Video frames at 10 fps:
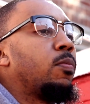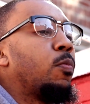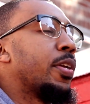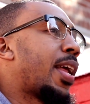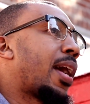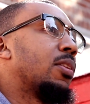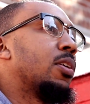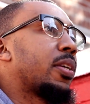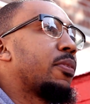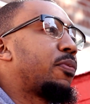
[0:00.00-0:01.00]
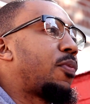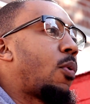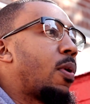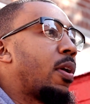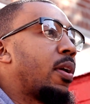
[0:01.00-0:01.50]
We're not looking
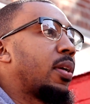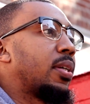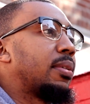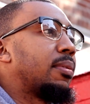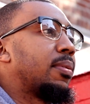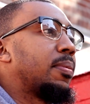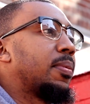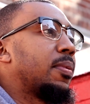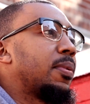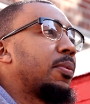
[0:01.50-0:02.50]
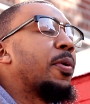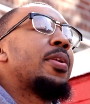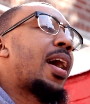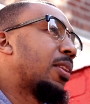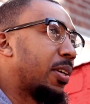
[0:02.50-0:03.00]
for
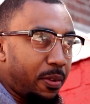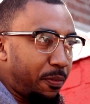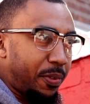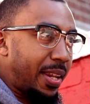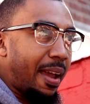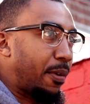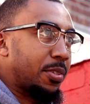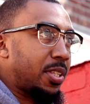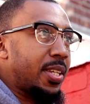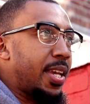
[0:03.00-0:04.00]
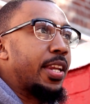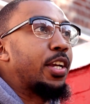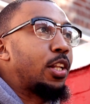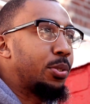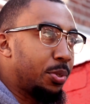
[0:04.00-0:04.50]
diversity and
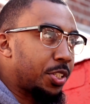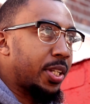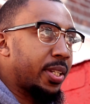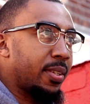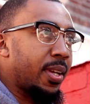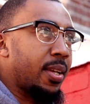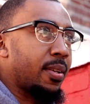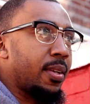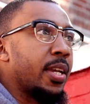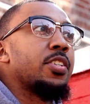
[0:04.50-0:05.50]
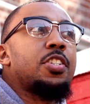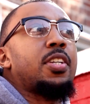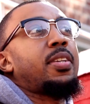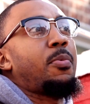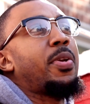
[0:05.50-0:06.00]
inclusion in
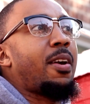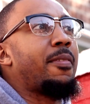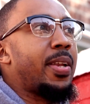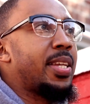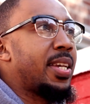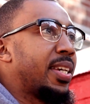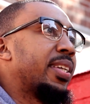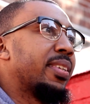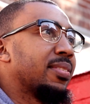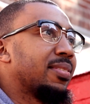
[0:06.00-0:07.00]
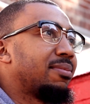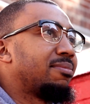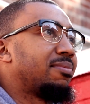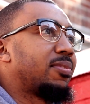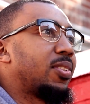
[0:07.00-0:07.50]
shit that we already in.
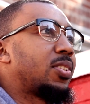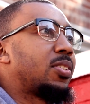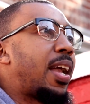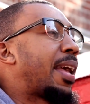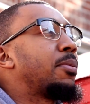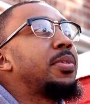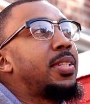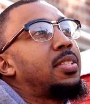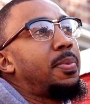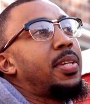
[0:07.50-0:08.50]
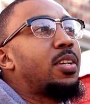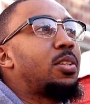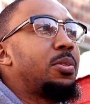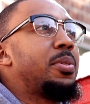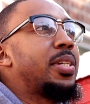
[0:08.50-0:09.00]
I don't need to be
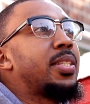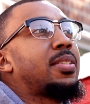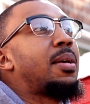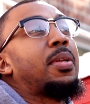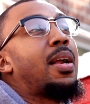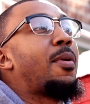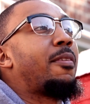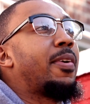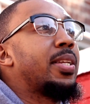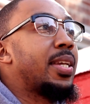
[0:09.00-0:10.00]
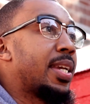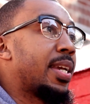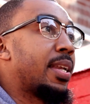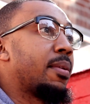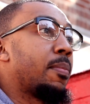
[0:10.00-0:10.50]
included in something I'm already
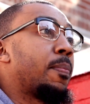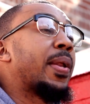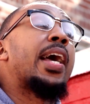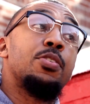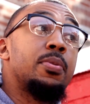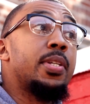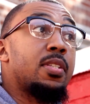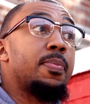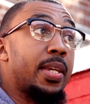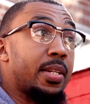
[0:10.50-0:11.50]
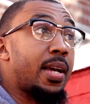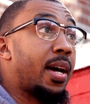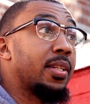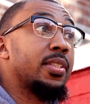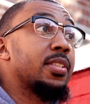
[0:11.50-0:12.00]
in, but I do need to be
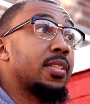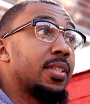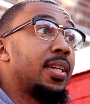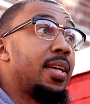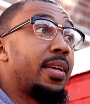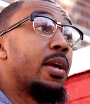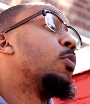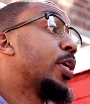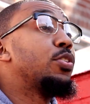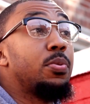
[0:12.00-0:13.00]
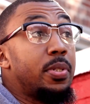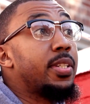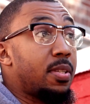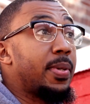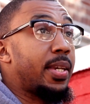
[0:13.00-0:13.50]
acknowledged. And we do
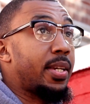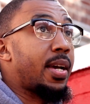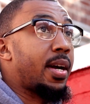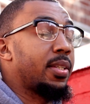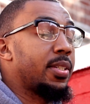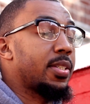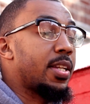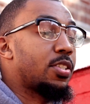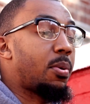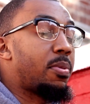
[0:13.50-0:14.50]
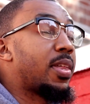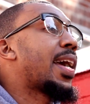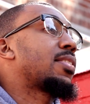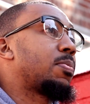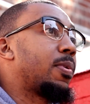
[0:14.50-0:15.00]
need to be acknowledged. And so
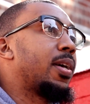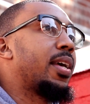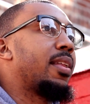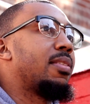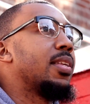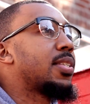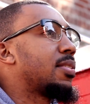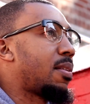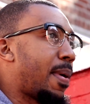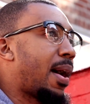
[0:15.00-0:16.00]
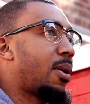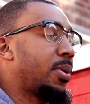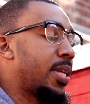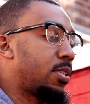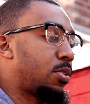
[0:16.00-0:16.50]
that's what this is
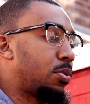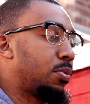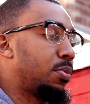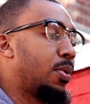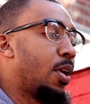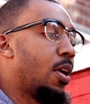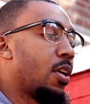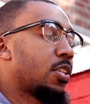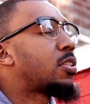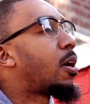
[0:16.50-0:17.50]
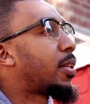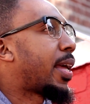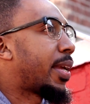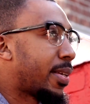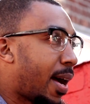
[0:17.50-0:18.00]
about, is to start
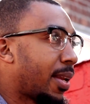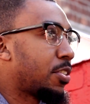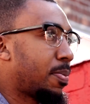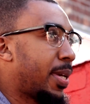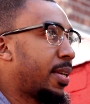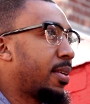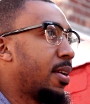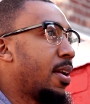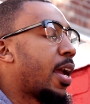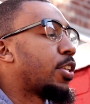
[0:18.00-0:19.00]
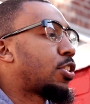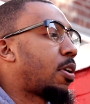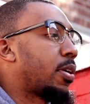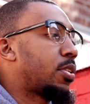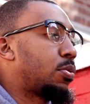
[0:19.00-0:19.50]
that acknowledgement and
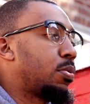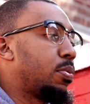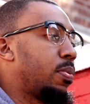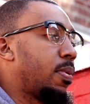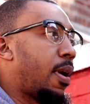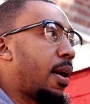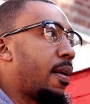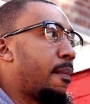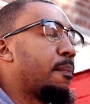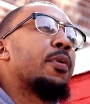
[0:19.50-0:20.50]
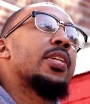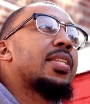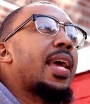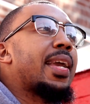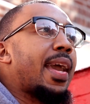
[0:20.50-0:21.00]
start to
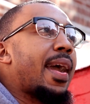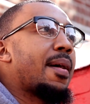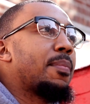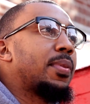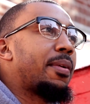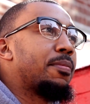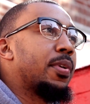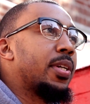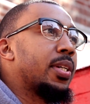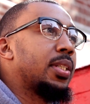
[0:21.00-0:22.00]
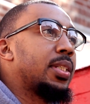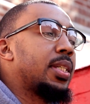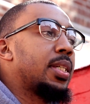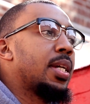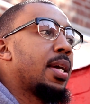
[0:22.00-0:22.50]
bridge that gap that
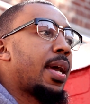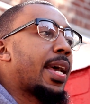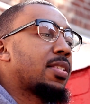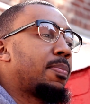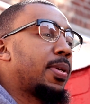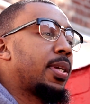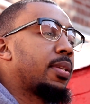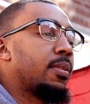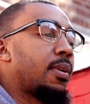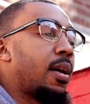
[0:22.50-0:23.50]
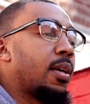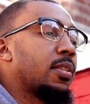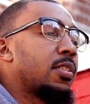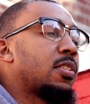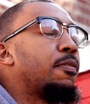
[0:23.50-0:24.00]
really has been
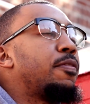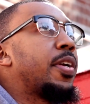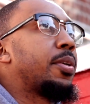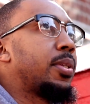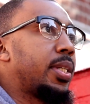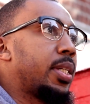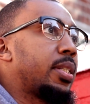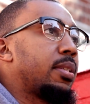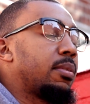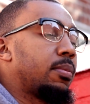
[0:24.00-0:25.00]
severely